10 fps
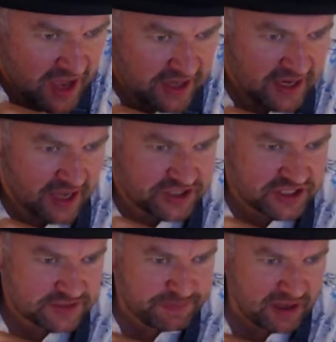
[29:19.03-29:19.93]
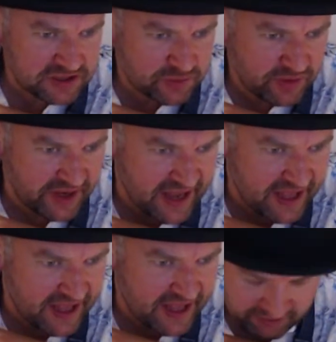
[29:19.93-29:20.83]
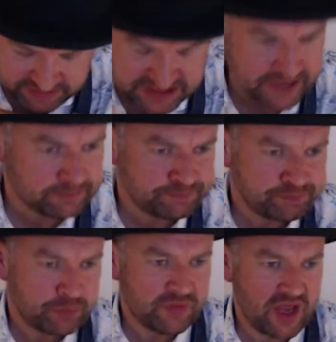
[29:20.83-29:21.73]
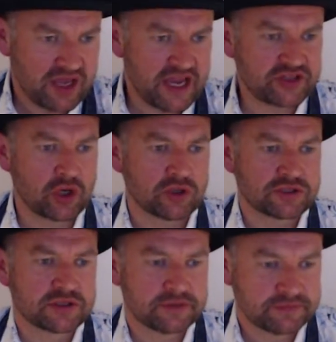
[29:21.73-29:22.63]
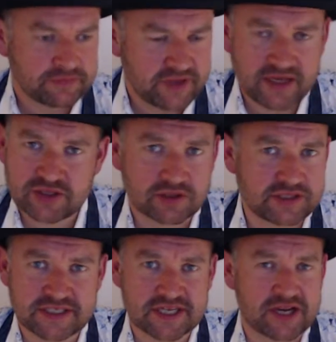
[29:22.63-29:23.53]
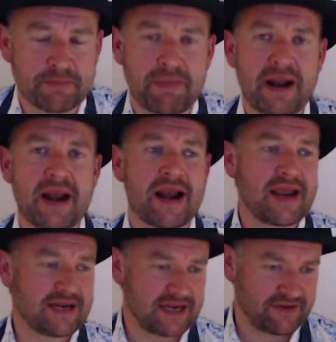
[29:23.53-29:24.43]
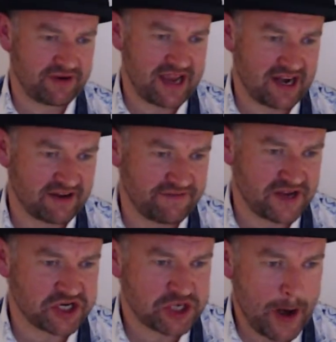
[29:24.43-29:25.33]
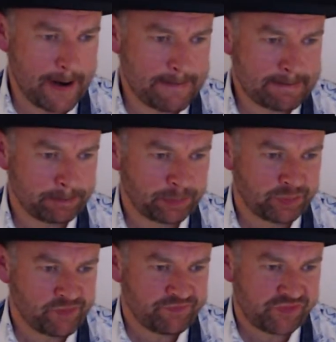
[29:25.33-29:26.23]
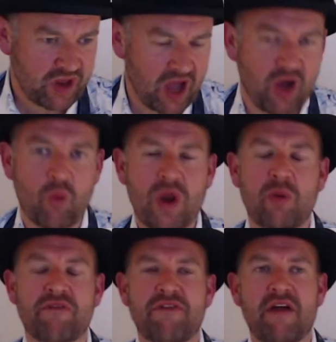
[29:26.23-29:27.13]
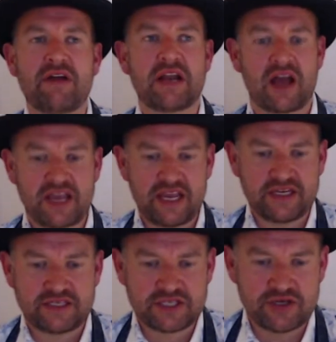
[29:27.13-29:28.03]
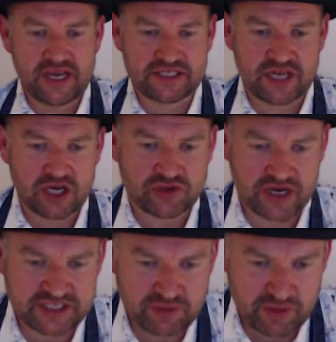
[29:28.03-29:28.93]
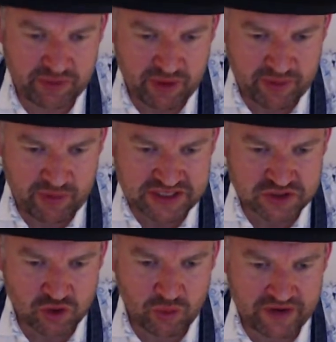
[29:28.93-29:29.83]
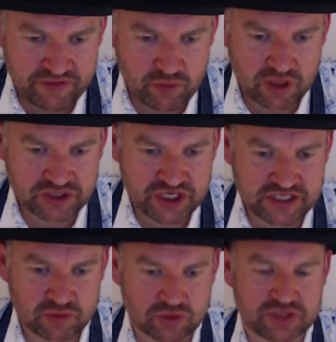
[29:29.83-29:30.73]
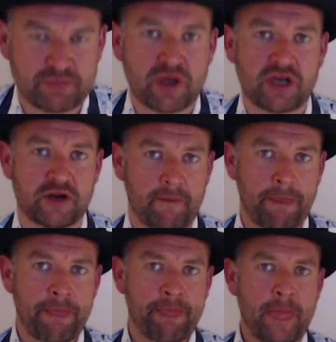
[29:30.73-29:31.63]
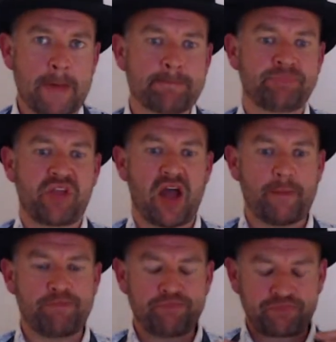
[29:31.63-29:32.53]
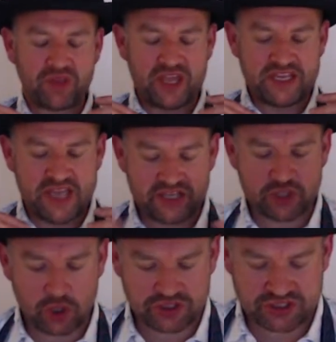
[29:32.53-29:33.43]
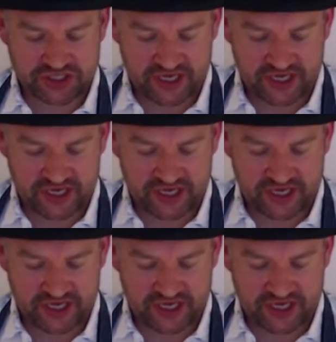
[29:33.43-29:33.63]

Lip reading: Yeah, she spelled it with an L there, I'm saying. Yeah, Gjetost. Gjetost is a completely different kettle of fish. We were very lucky 2 years ago, Tracy, weren't we, when we went to Norway for the World Cheese Awards to Bergen. Gjetost,